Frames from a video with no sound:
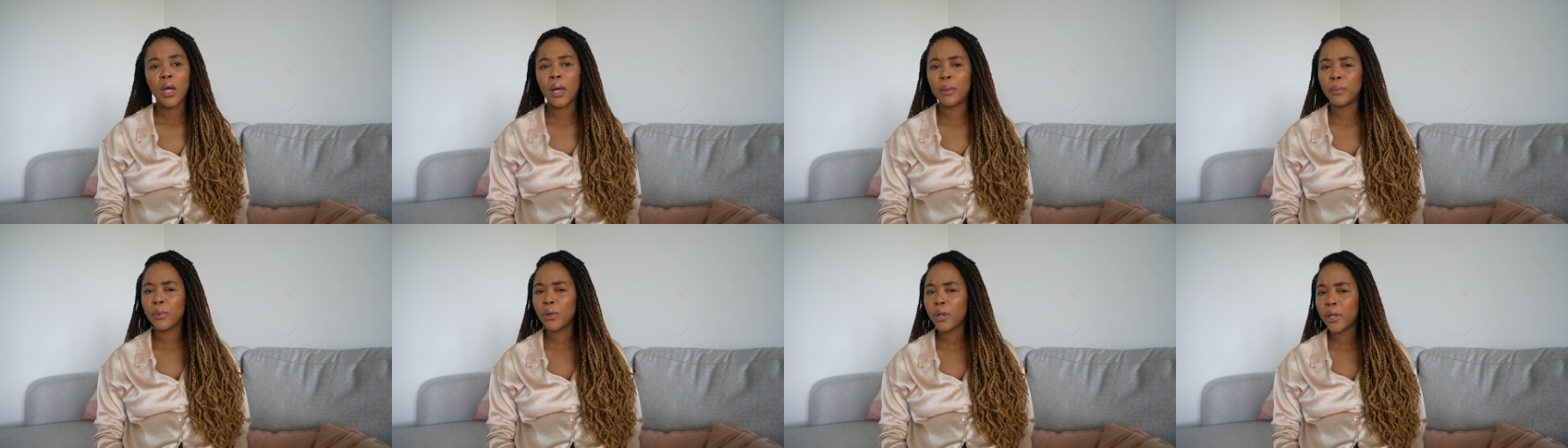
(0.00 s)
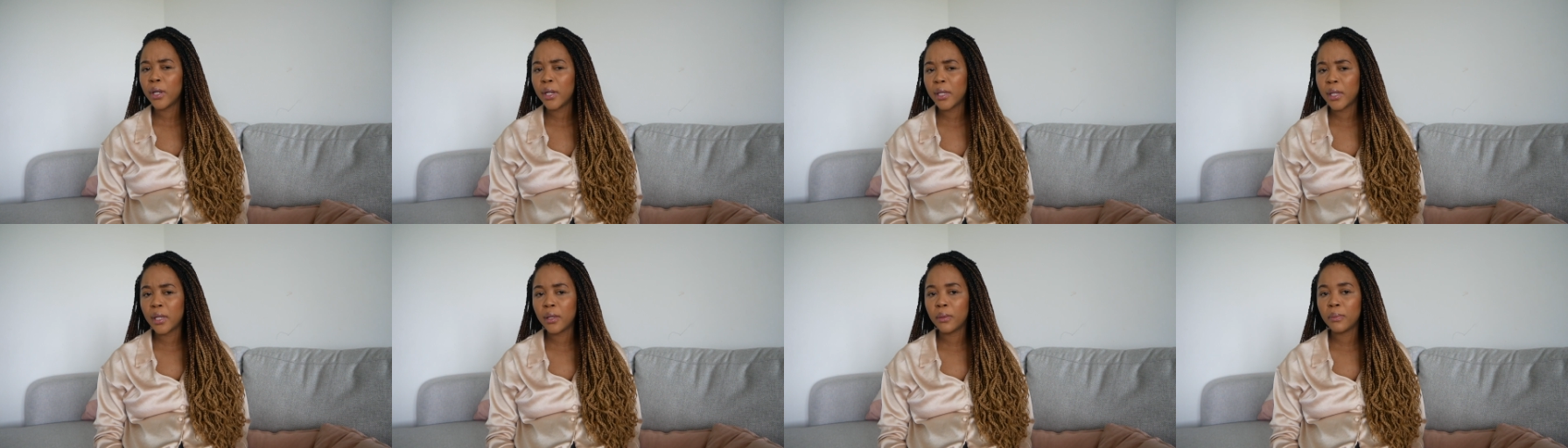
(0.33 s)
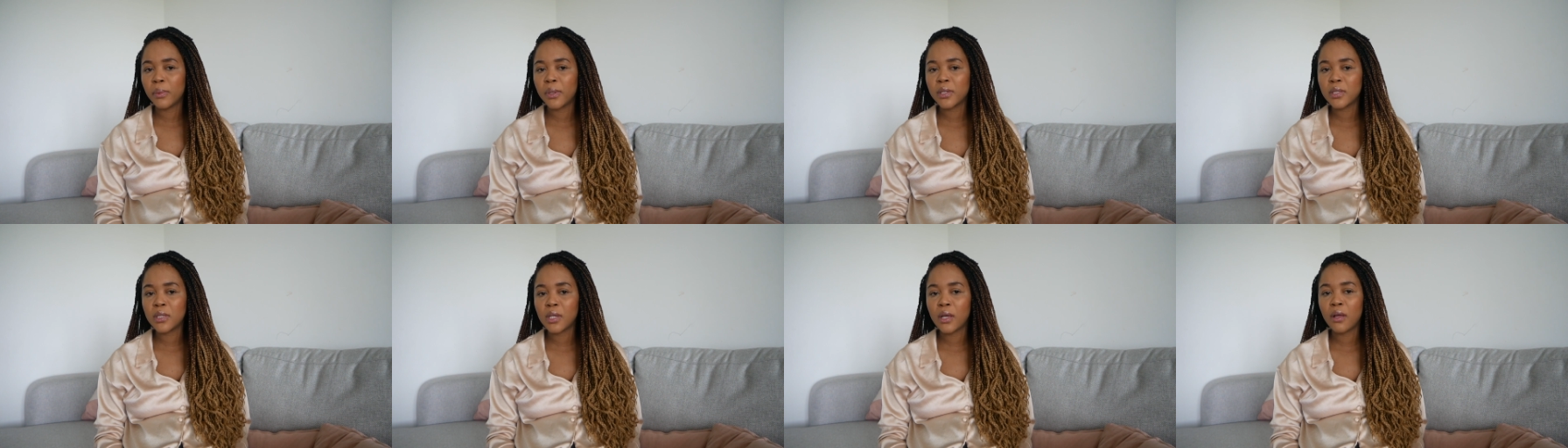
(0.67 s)
I'm not gonna kill
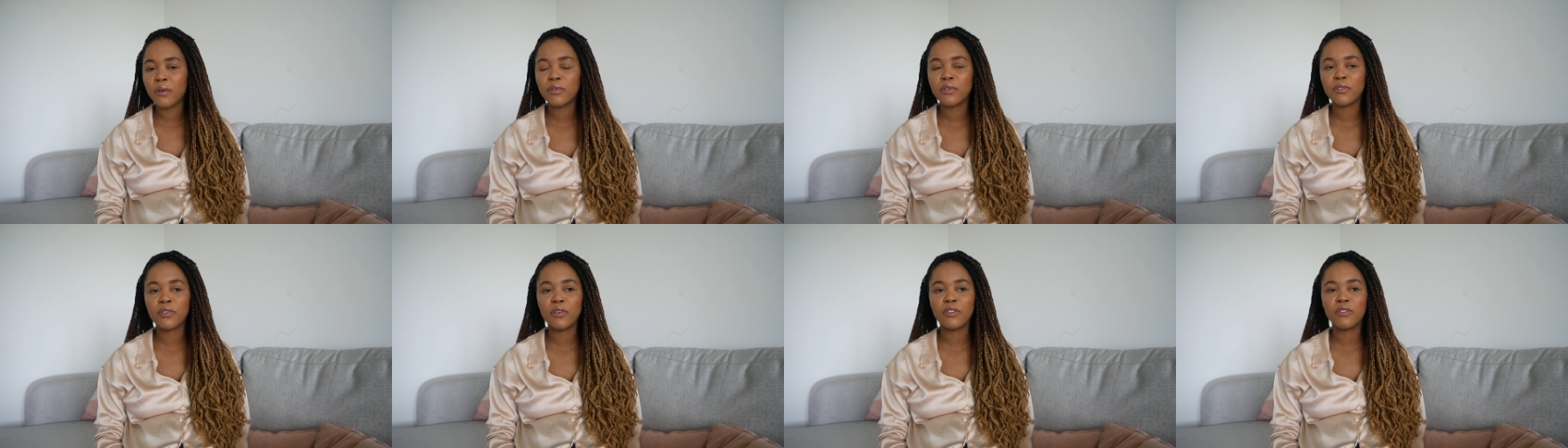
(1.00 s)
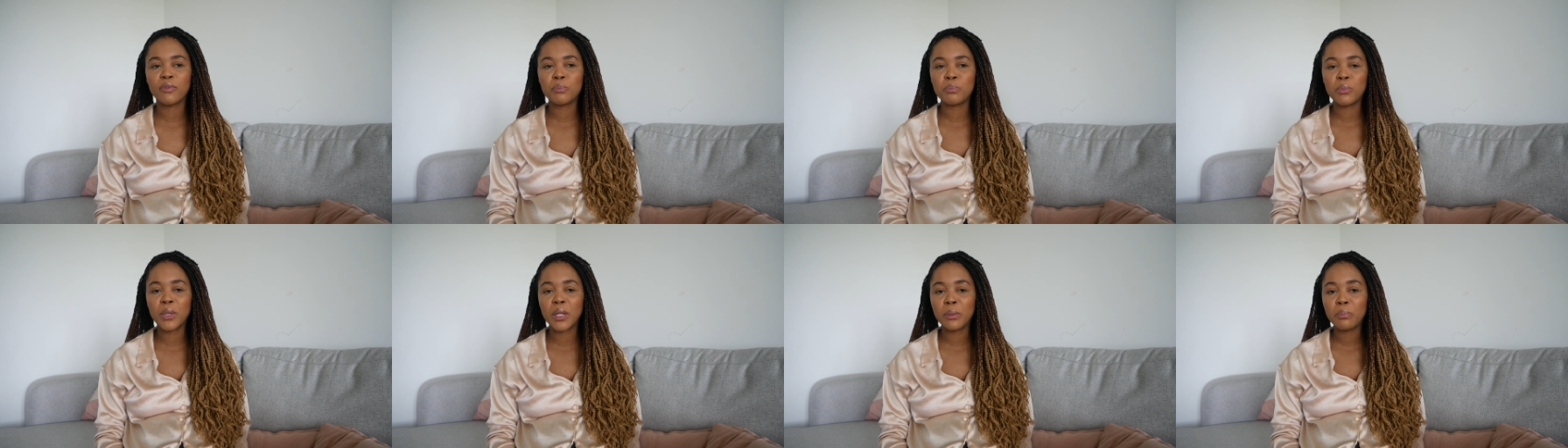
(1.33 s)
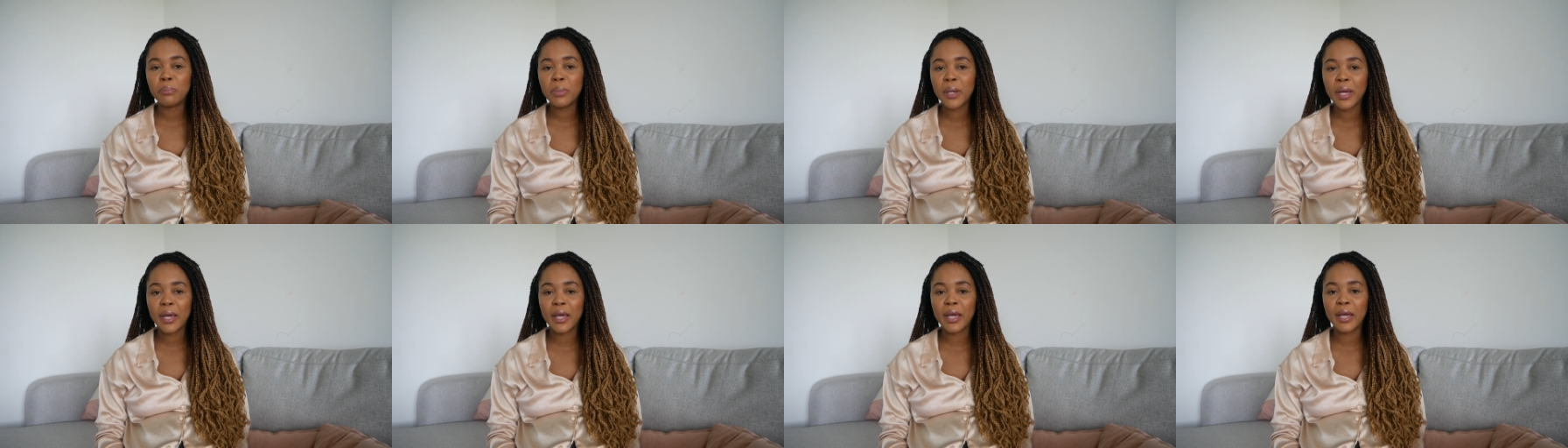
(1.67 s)
myself if I'm in
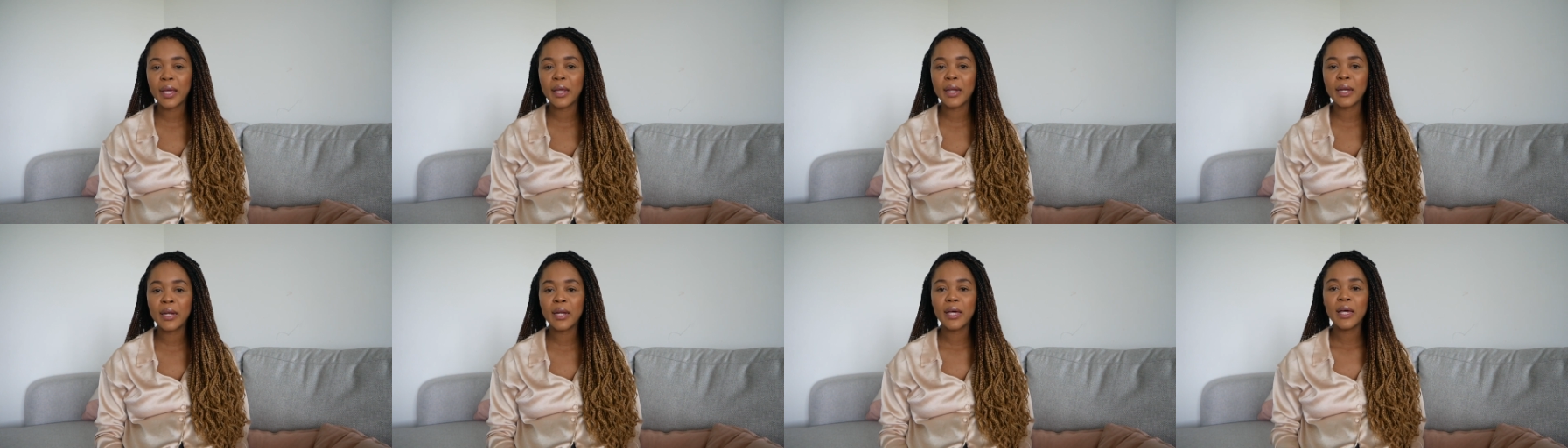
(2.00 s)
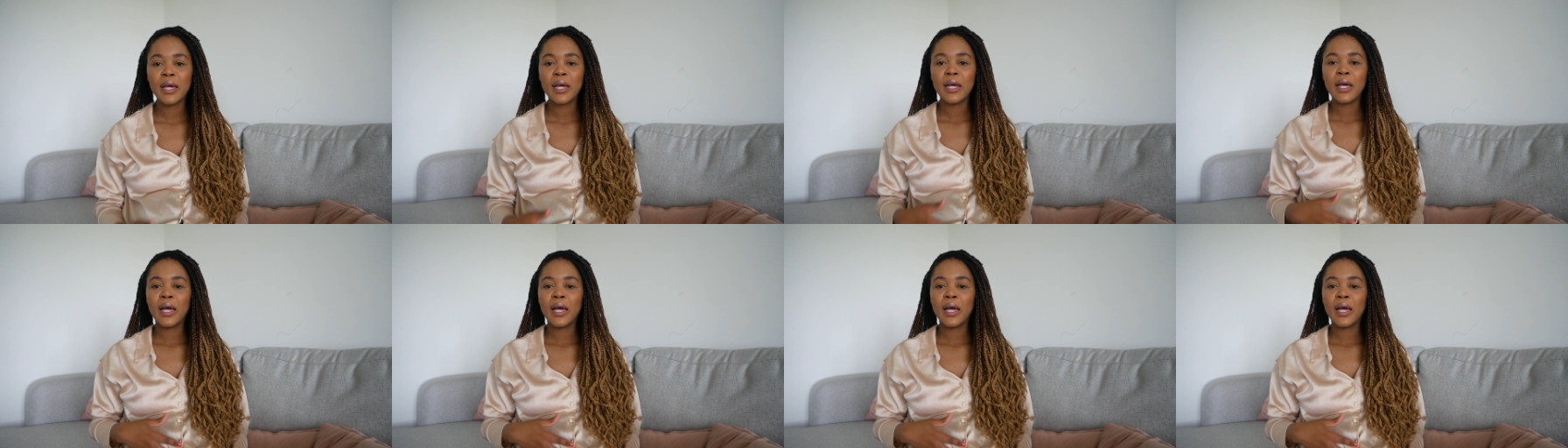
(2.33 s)
pain.